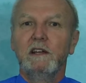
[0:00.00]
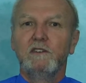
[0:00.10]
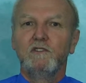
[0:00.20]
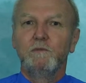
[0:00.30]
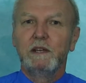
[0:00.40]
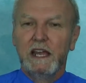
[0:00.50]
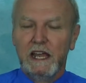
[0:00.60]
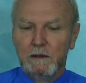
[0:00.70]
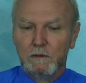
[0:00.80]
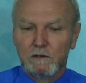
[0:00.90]
to be
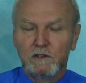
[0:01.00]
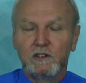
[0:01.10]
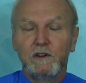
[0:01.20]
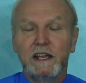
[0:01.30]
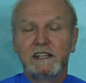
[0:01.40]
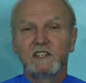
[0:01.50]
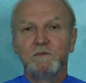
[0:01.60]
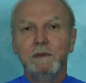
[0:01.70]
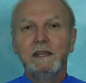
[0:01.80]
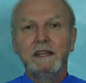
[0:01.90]
able to
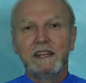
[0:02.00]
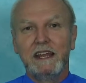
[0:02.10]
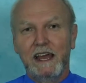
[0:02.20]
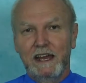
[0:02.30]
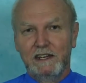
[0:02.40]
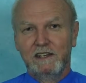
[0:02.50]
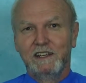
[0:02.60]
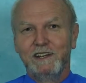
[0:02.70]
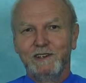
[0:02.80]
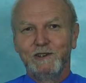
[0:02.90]
transmit that
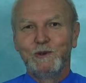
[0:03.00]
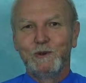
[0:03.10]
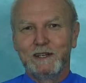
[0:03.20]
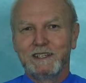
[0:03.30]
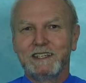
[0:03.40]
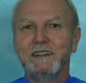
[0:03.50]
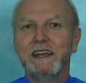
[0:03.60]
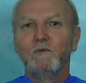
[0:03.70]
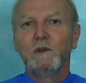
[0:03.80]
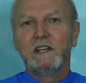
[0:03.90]
to us. And
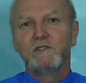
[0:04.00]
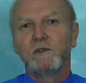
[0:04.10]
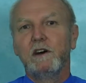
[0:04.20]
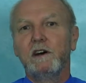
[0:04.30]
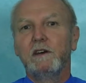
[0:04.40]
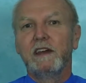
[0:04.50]
then we draw